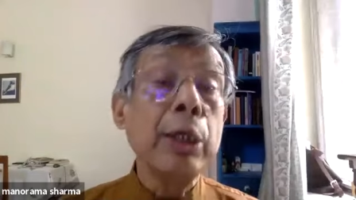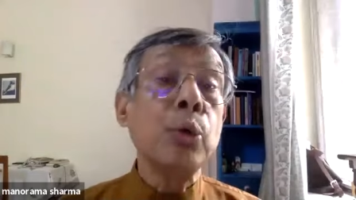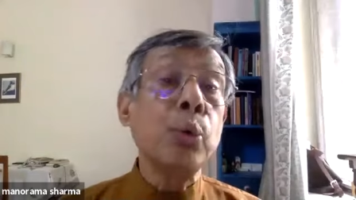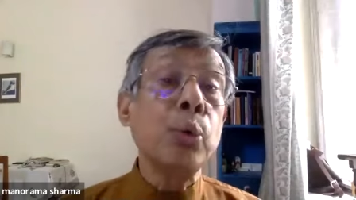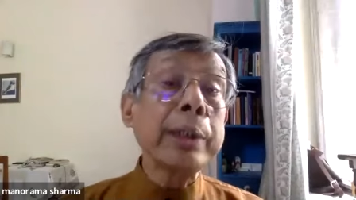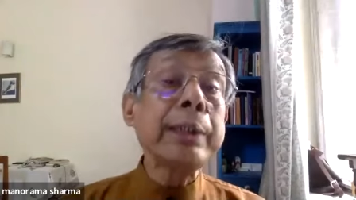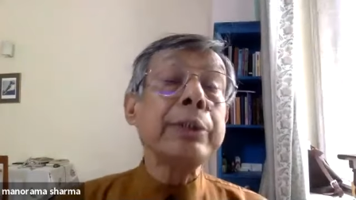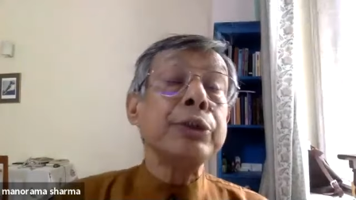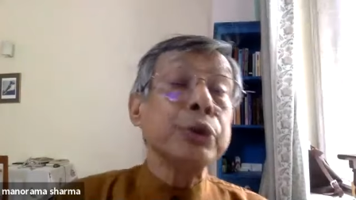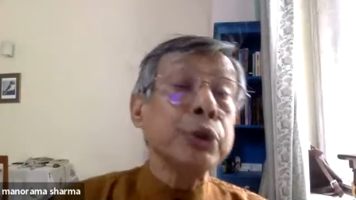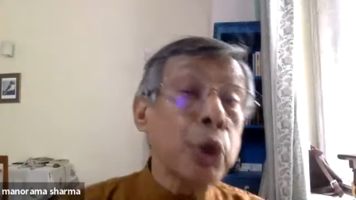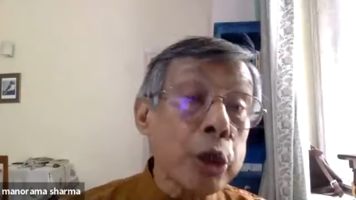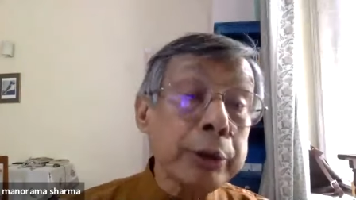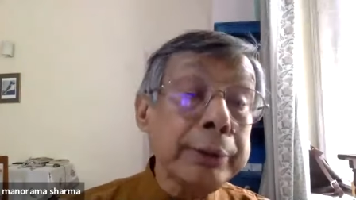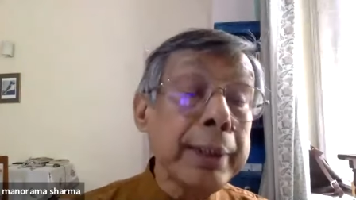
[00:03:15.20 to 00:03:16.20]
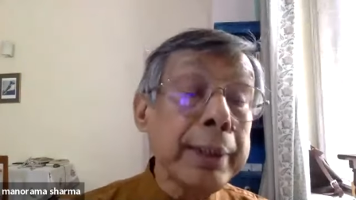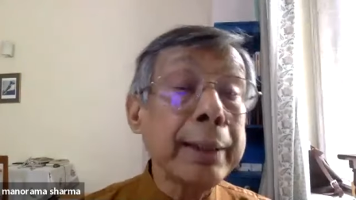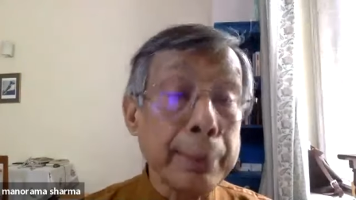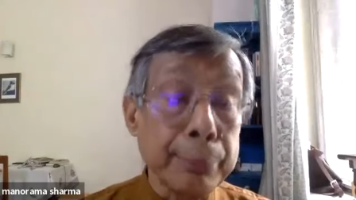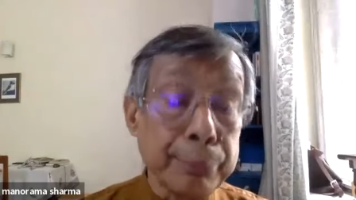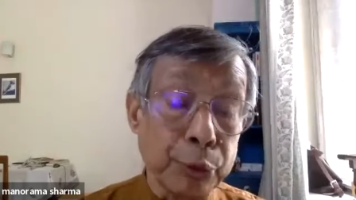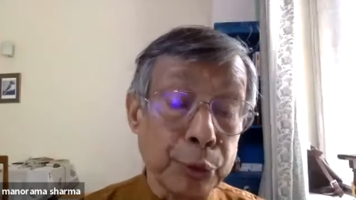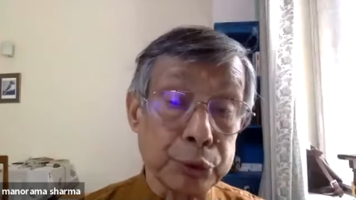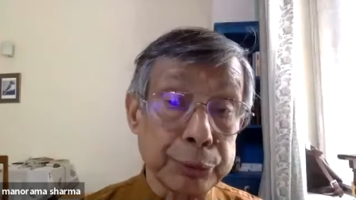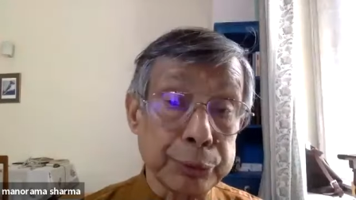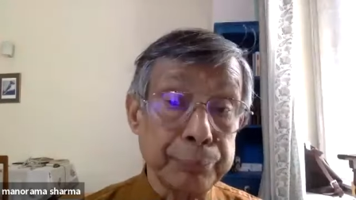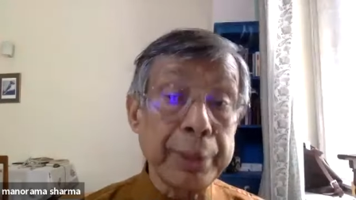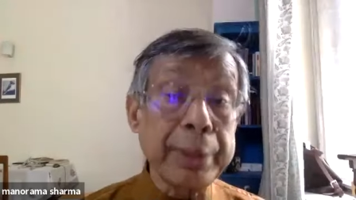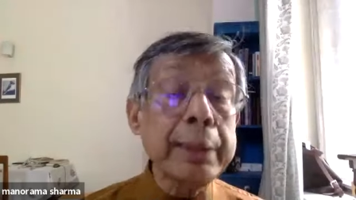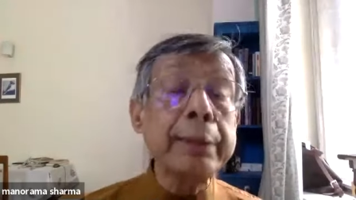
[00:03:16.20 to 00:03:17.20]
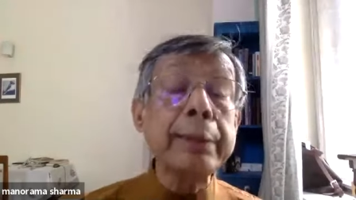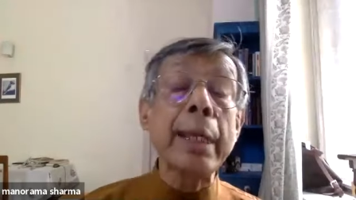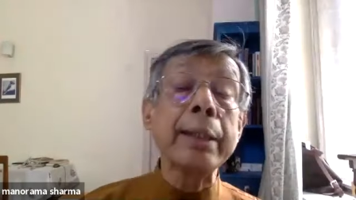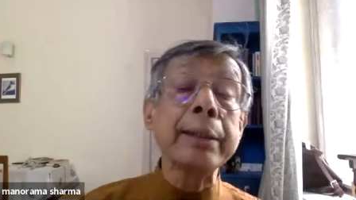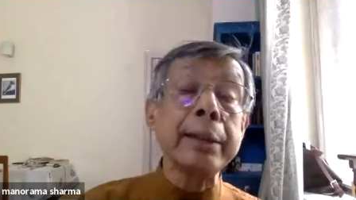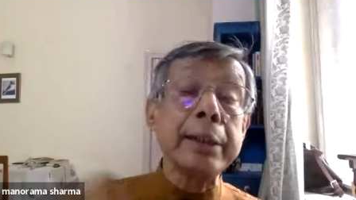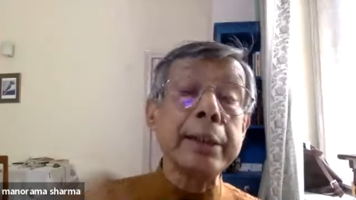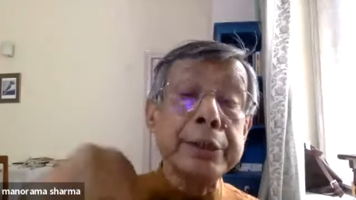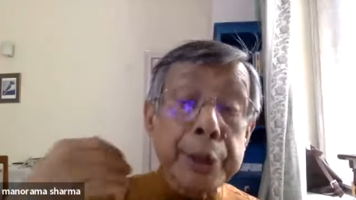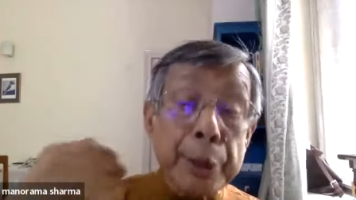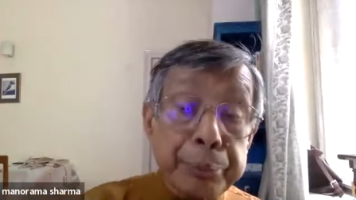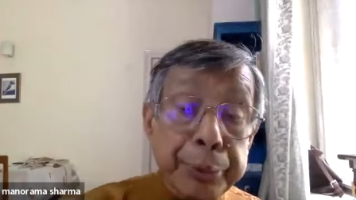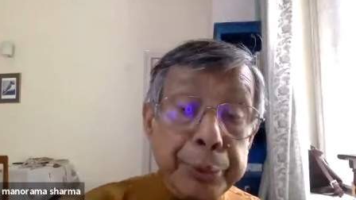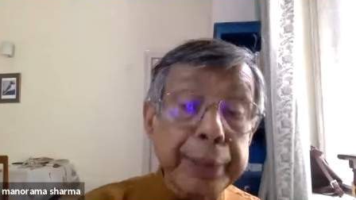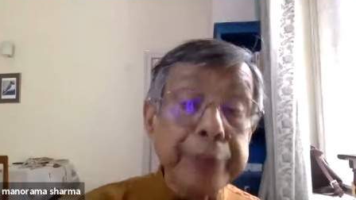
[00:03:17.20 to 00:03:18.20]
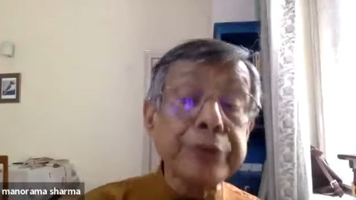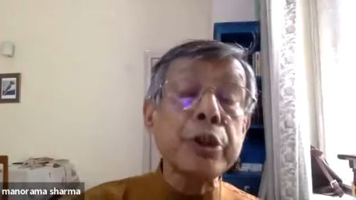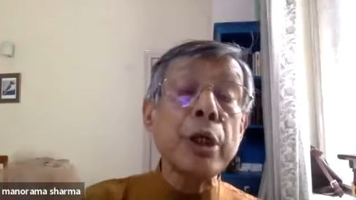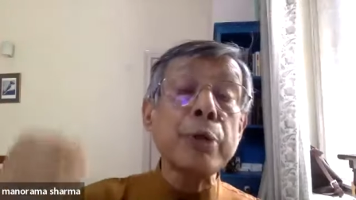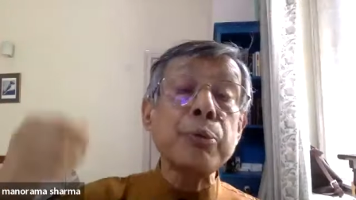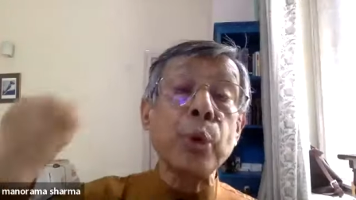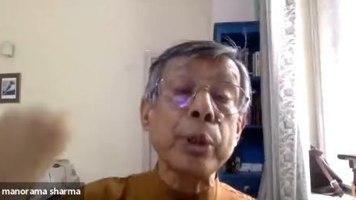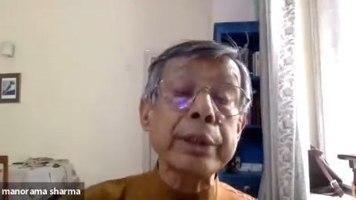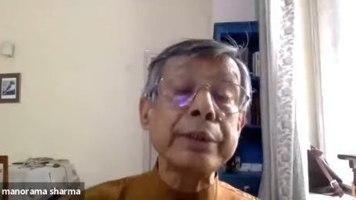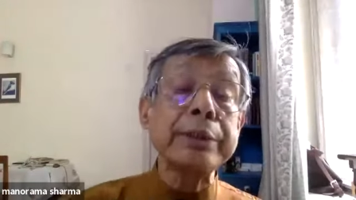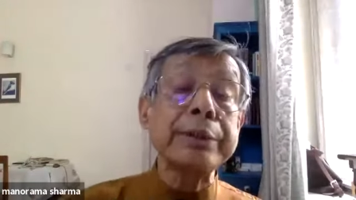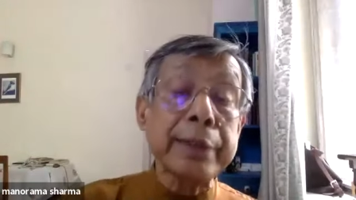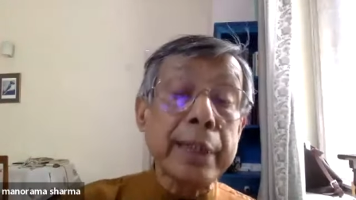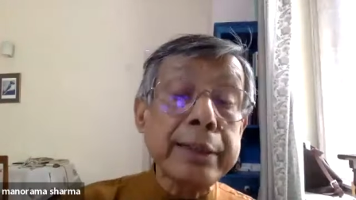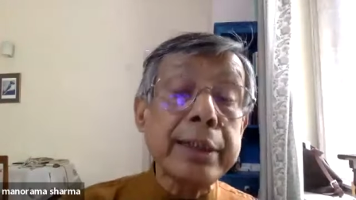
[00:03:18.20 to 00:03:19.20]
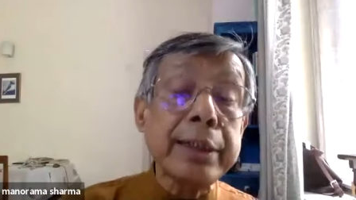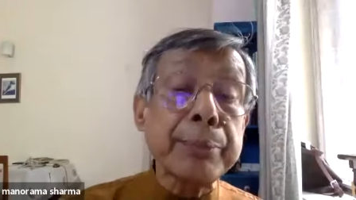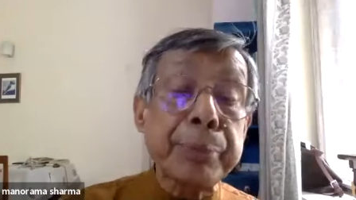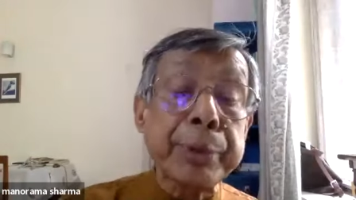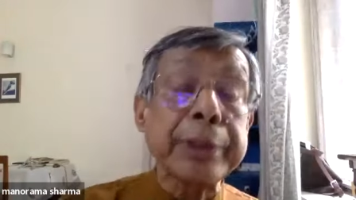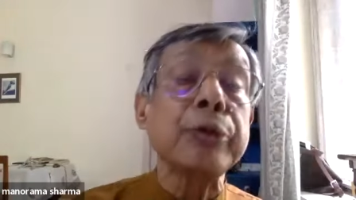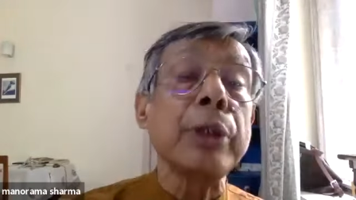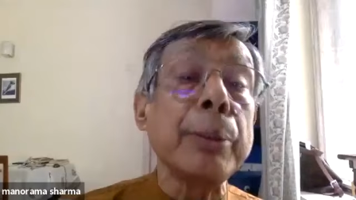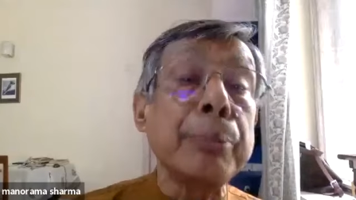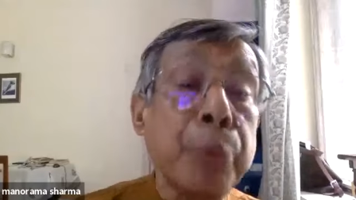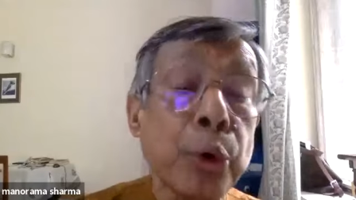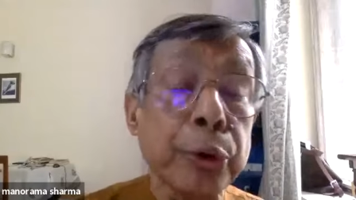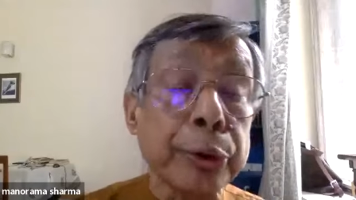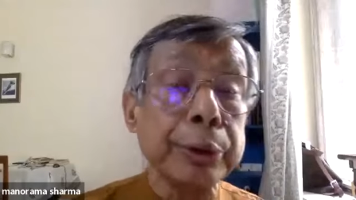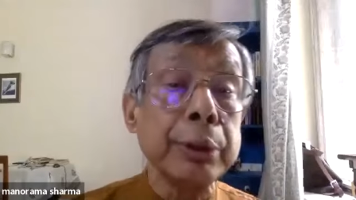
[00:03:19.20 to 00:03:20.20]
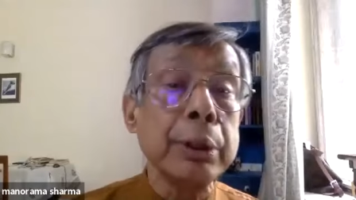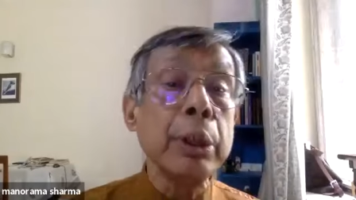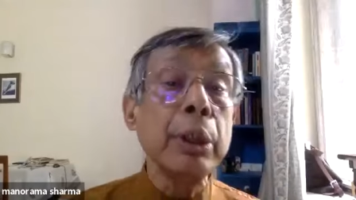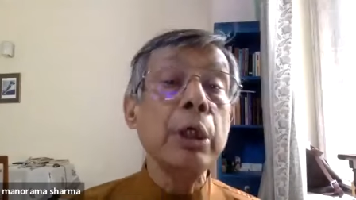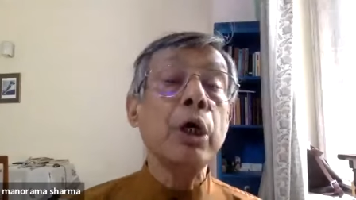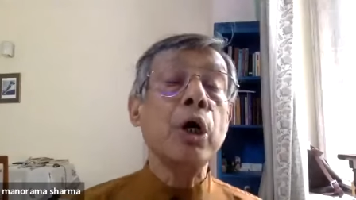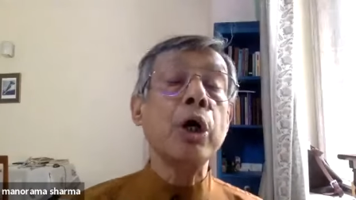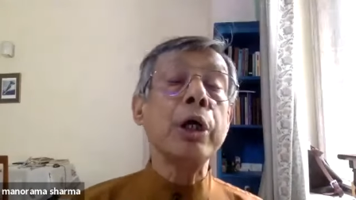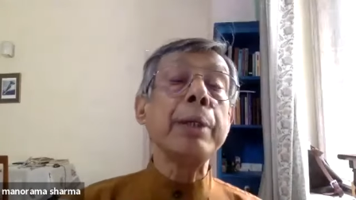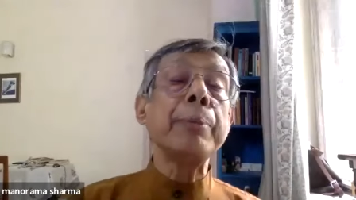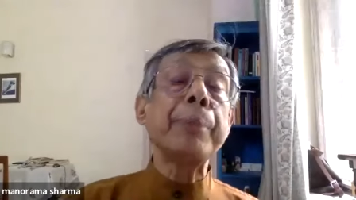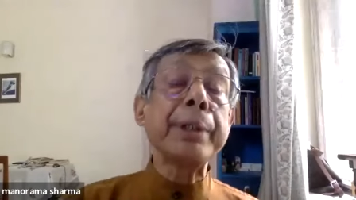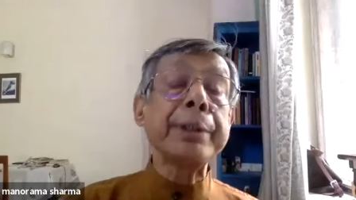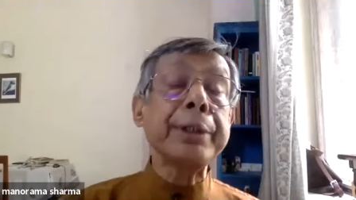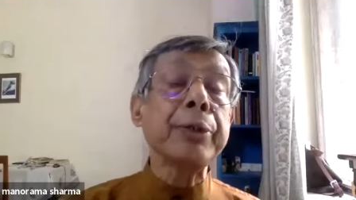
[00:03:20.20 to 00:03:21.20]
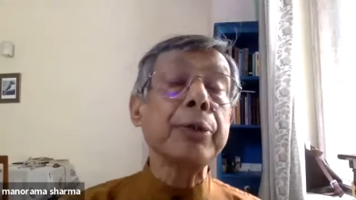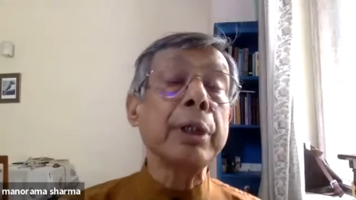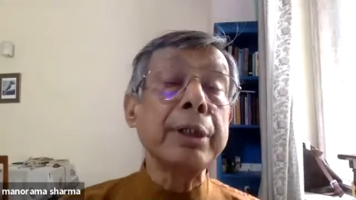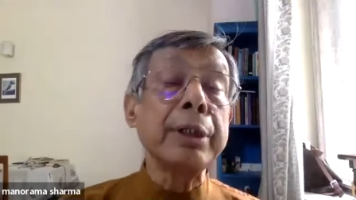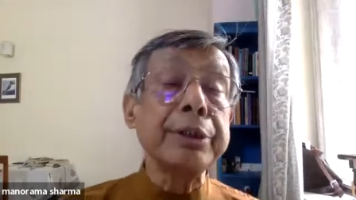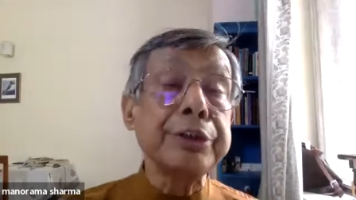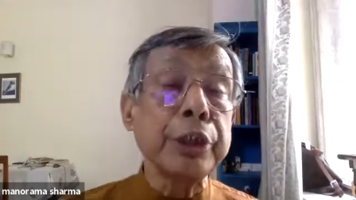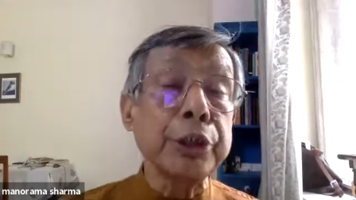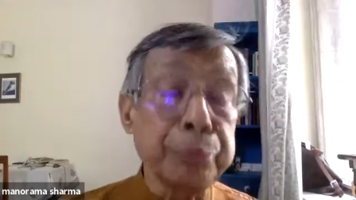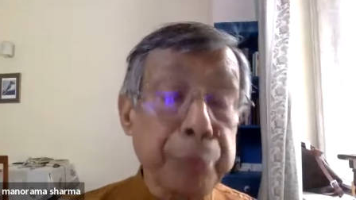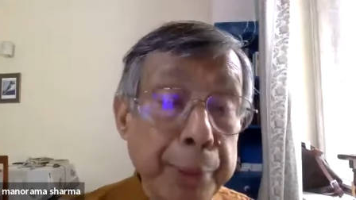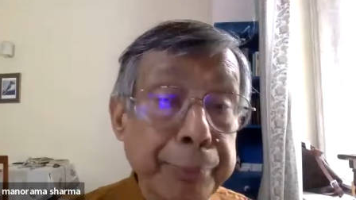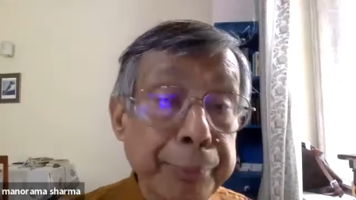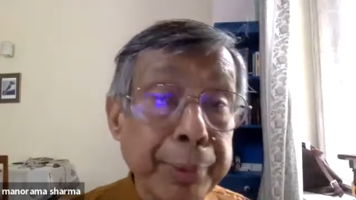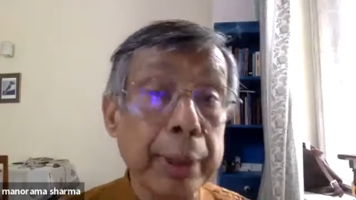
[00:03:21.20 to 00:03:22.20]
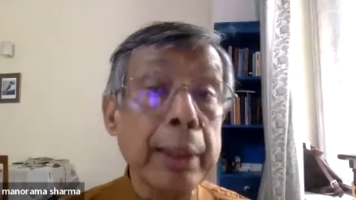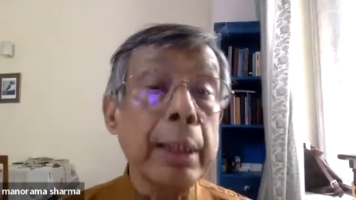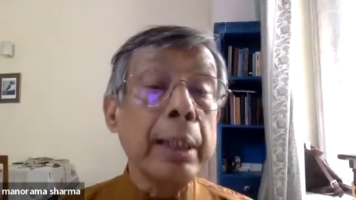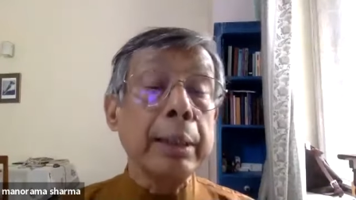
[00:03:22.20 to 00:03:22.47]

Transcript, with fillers: What is not there in the books, meaning an interpretation of what is said in a particular book or in a particular research paper,